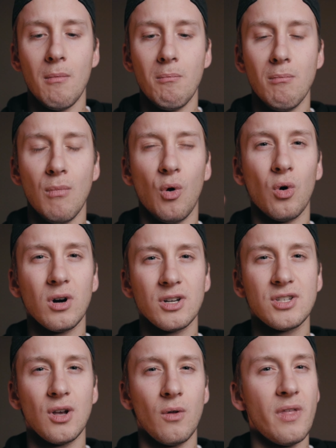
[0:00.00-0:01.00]
more
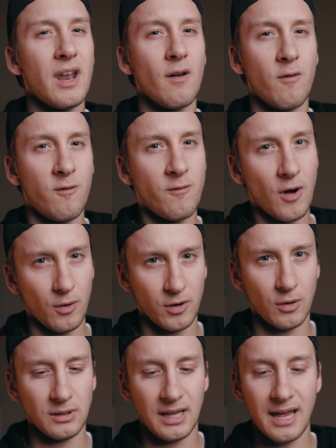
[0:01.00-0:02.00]
so than a
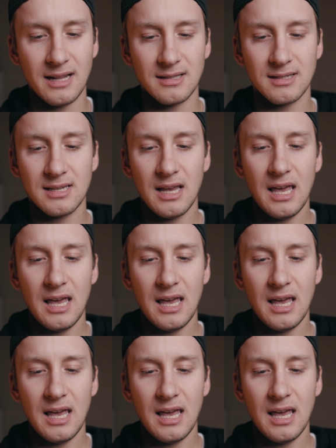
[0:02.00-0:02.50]
photo lens.